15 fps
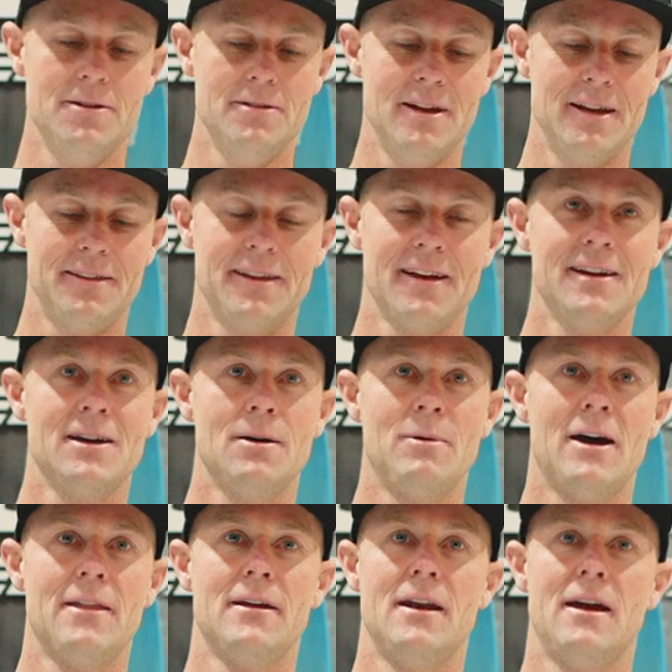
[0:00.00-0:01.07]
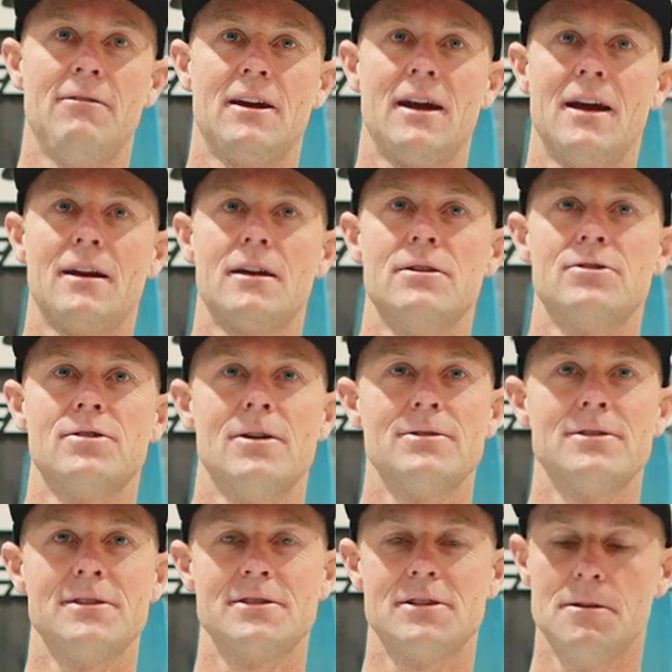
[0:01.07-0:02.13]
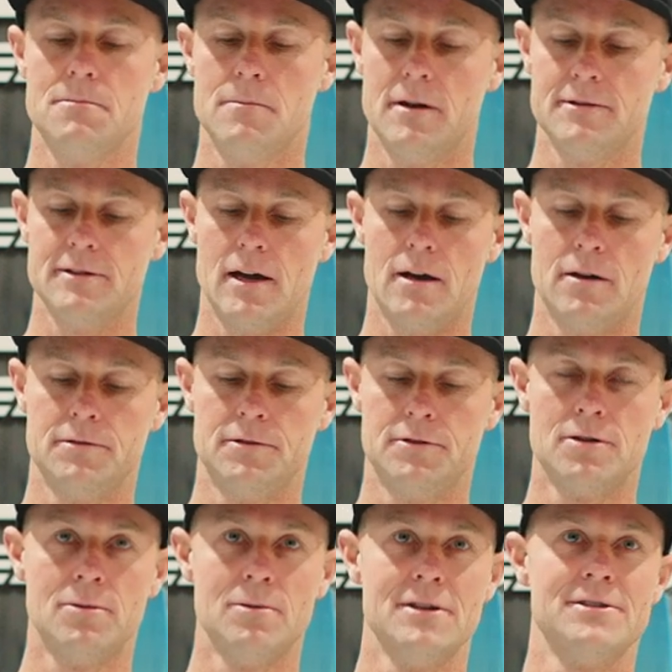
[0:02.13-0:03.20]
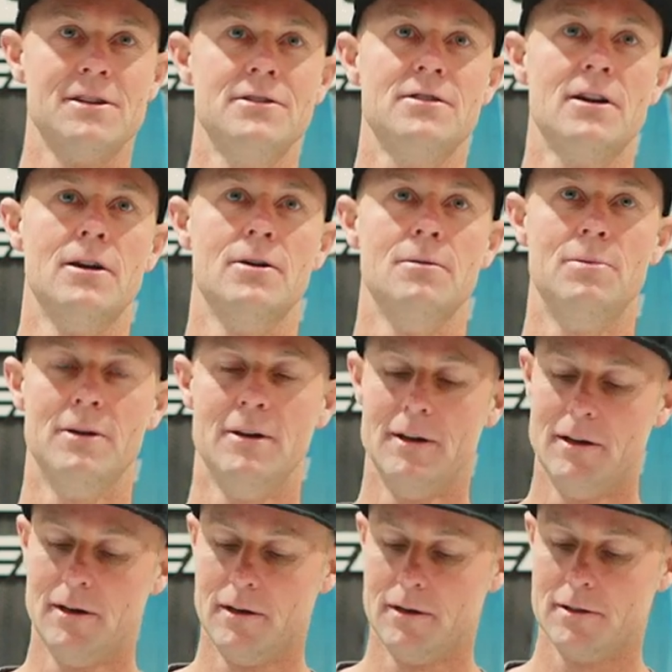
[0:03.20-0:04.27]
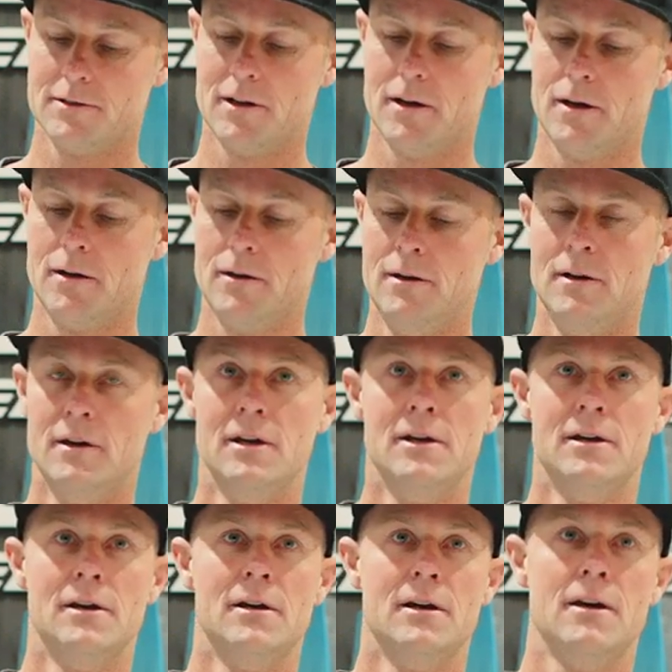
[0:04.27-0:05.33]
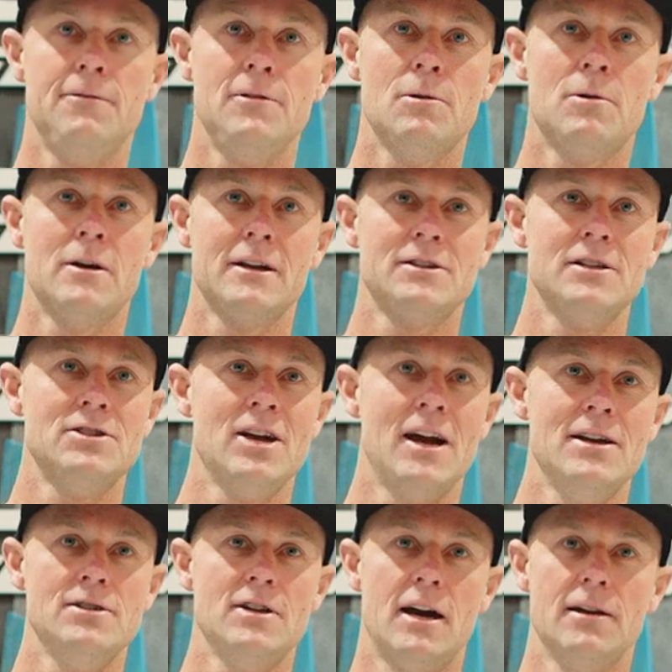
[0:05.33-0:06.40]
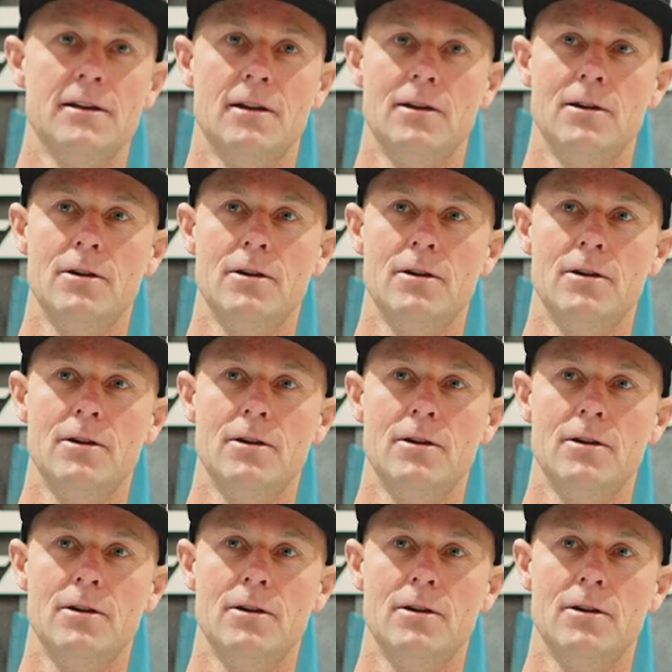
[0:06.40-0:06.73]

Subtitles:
unique thing about the Navigator Control System is our Toolless Interloop. So if you're wanting to change out your